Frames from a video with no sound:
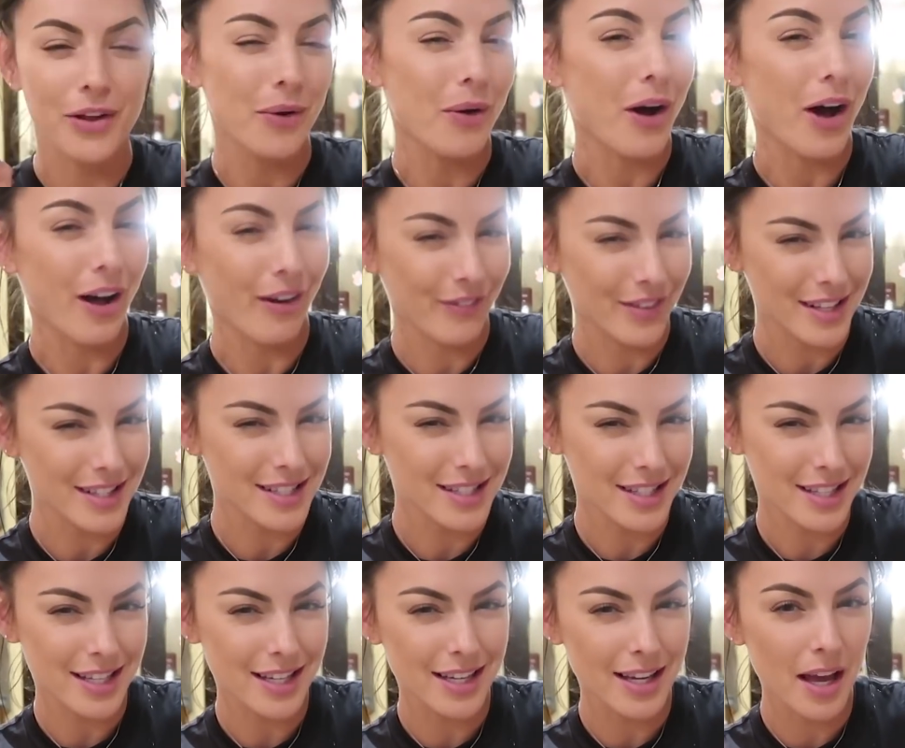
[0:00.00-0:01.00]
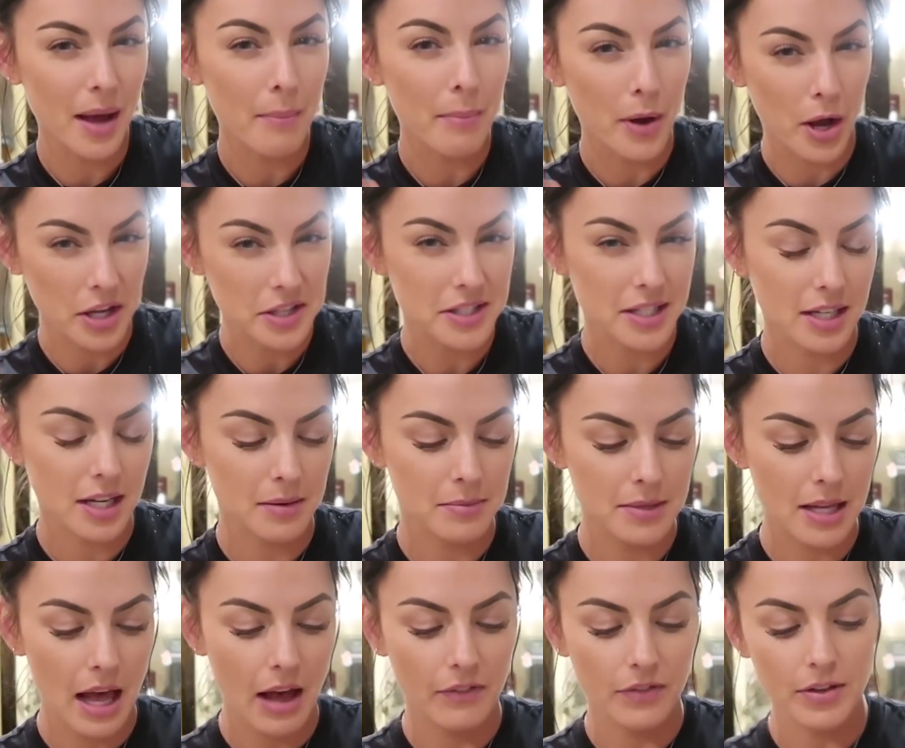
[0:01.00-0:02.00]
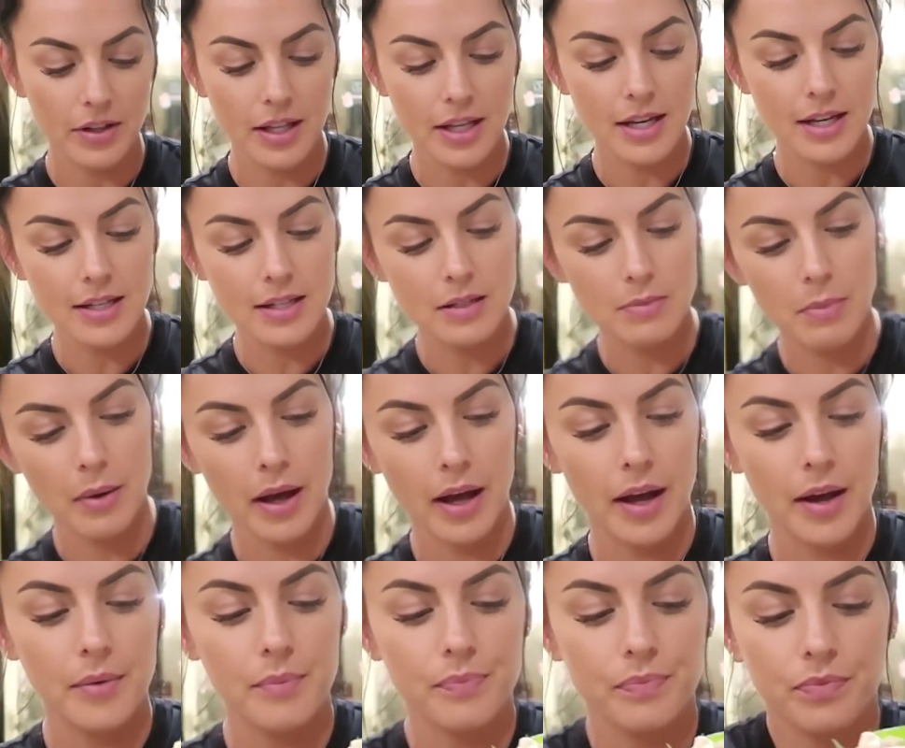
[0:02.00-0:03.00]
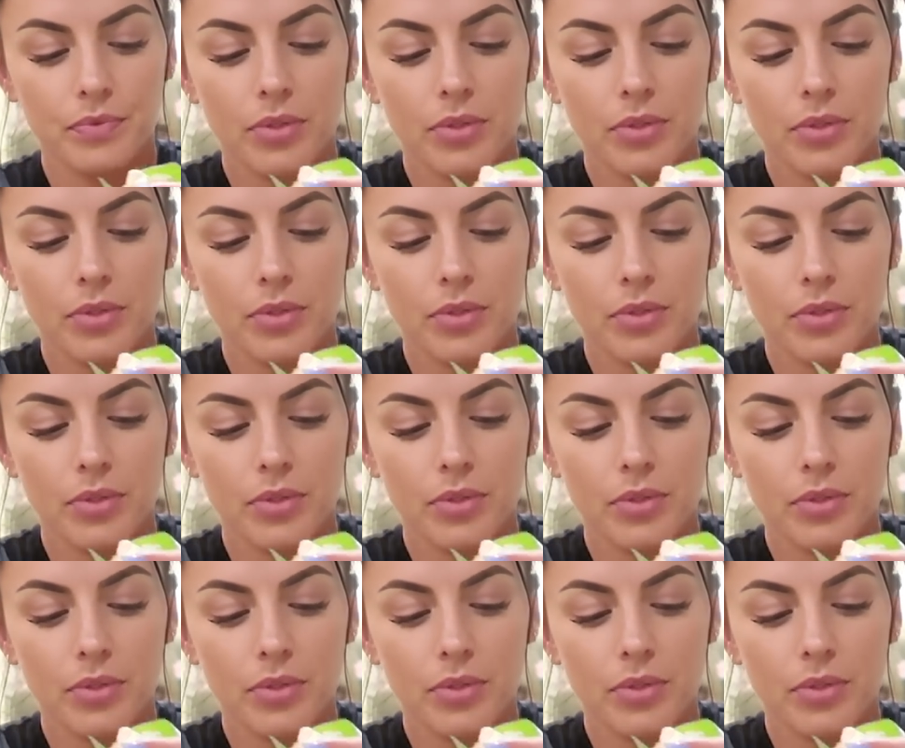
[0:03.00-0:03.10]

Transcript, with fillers: But obviously, pasta comes after this, but...